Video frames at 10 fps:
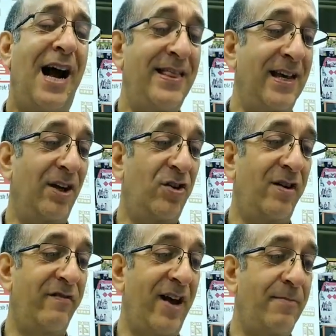I think it could
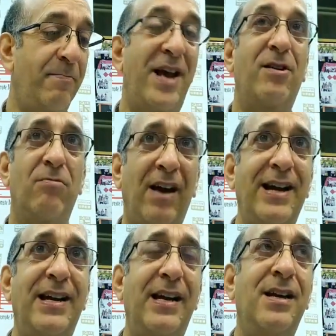have had better
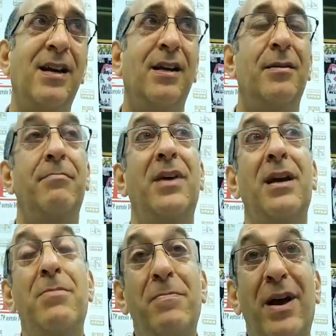writing,
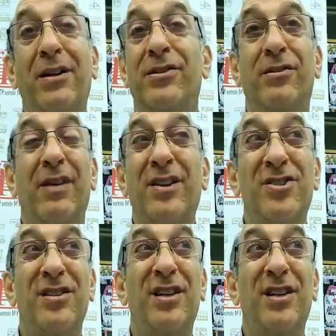maybe better direction.